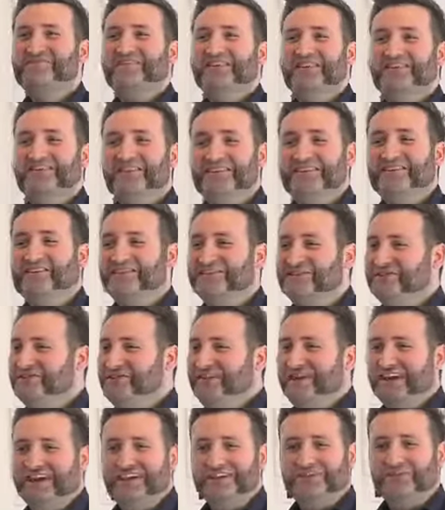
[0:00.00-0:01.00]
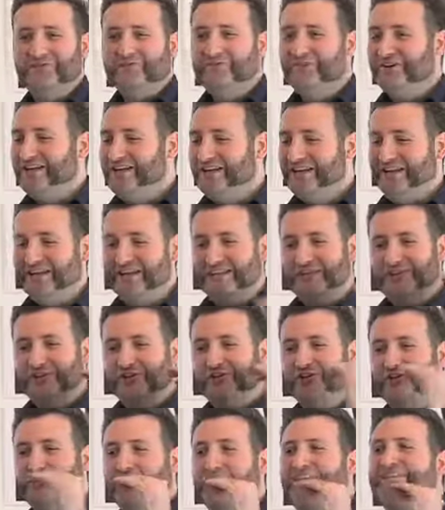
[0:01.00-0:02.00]
Right here, so you guys are really at the
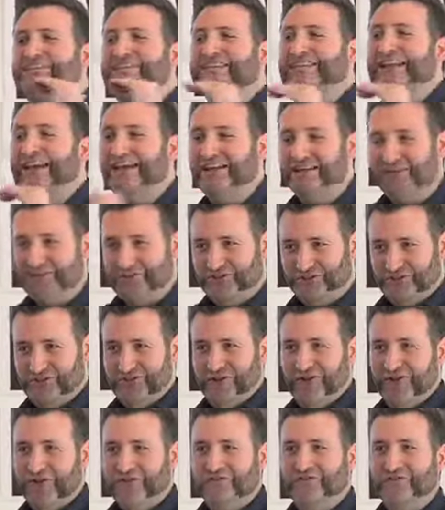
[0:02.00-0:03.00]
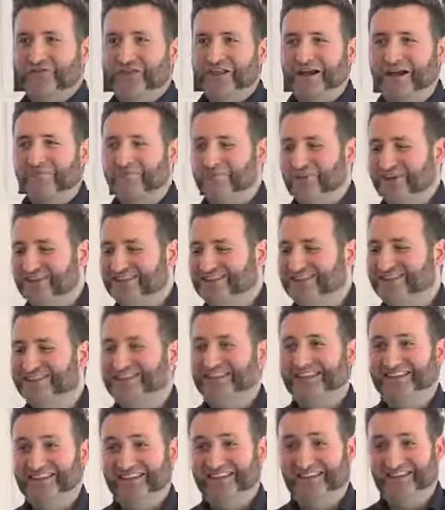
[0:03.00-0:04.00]
cutting edge of collaboration
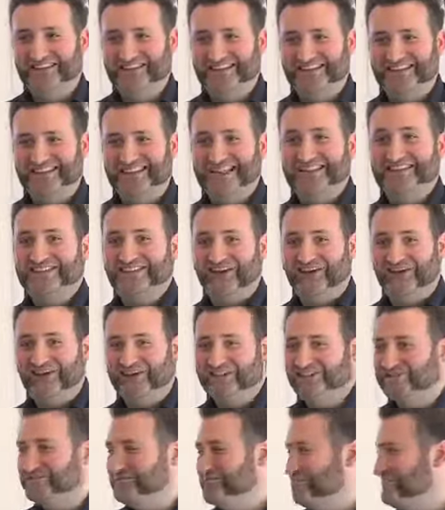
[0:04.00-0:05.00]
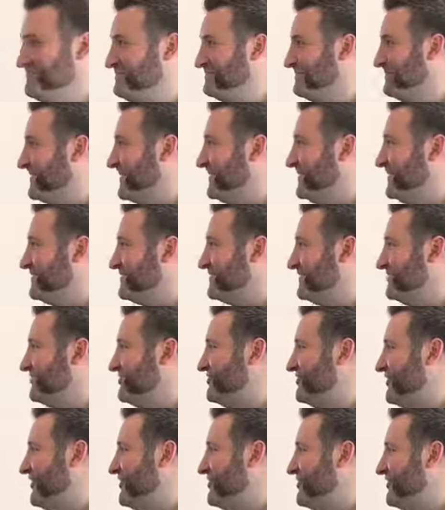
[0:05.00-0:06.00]
technology. That's awesome. So
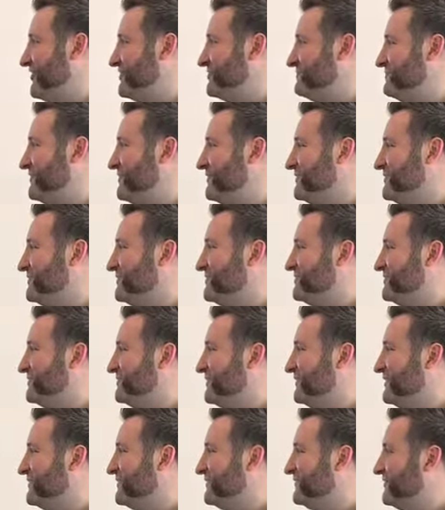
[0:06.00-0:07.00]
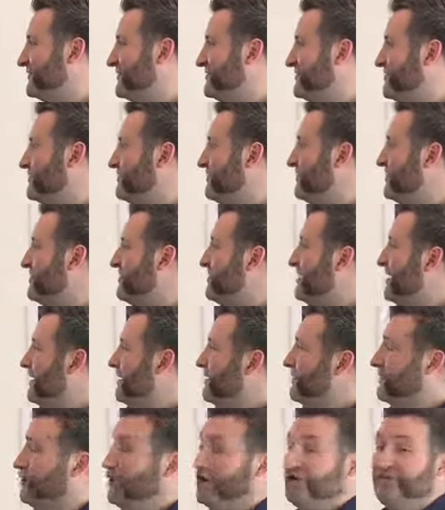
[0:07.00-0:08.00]
share your experiences with the rest of the group.
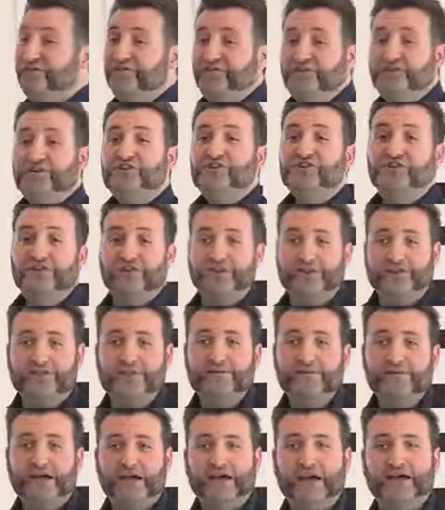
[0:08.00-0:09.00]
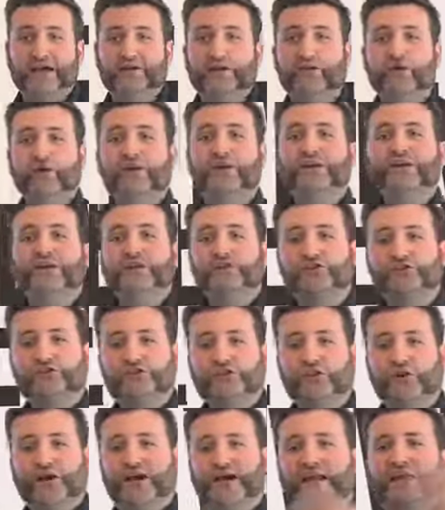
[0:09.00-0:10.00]
Now officially, according
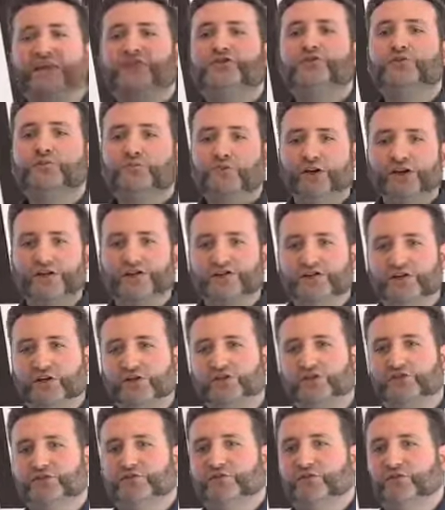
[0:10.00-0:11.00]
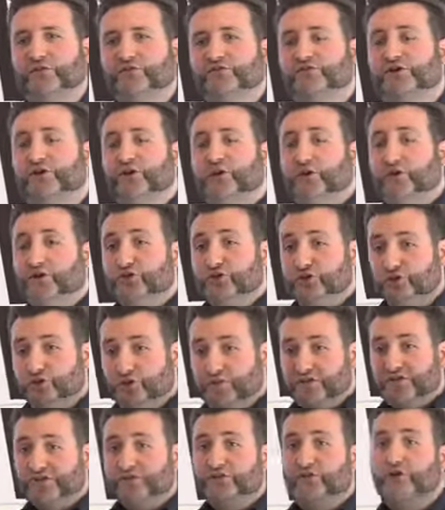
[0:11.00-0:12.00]
to enterprise customers,
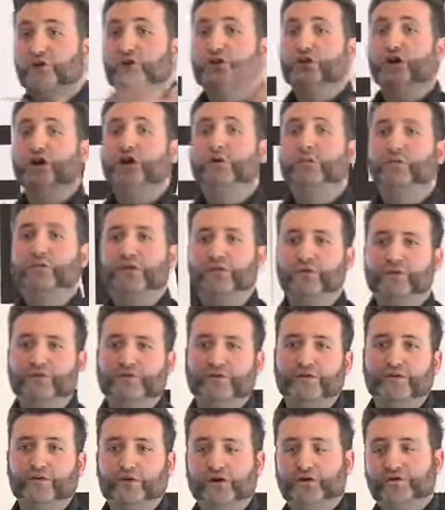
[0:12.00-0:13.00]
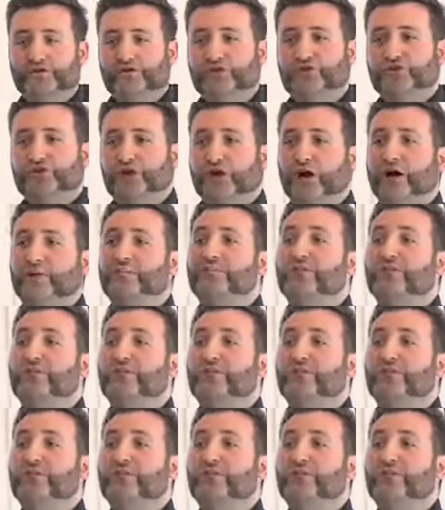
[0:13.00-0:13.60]
Zoom is globally one of the top